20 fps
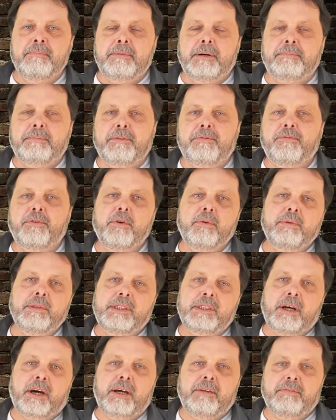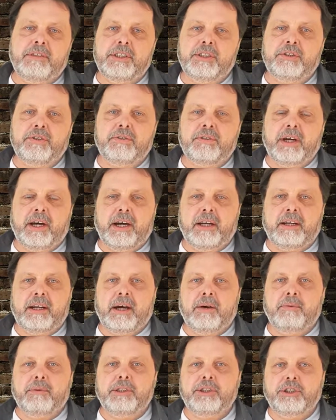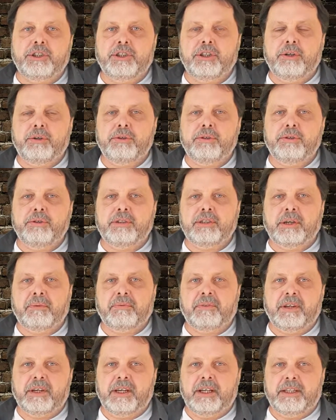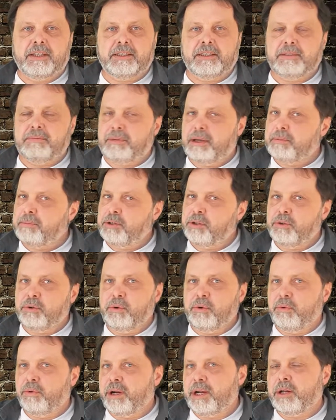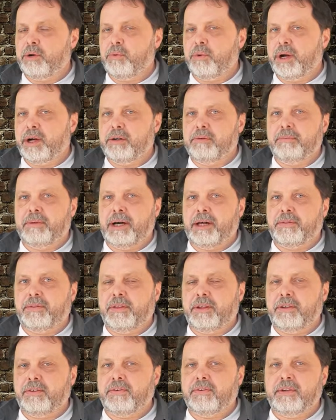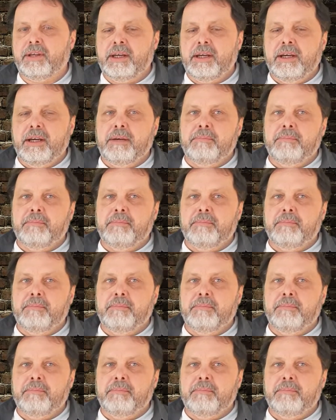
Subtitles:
But before we dive into that, I want to show you something else, and maybe you're already aware about this.